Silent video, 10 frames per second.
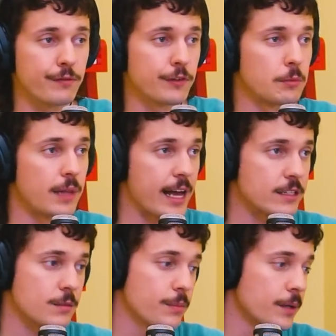full
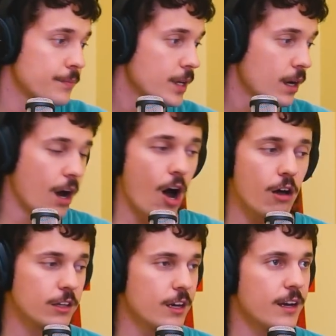blast. But
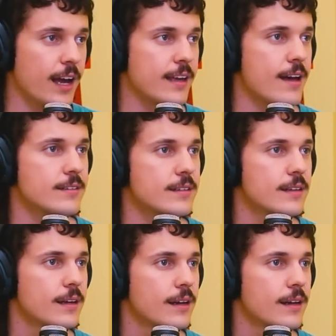all good, I guess.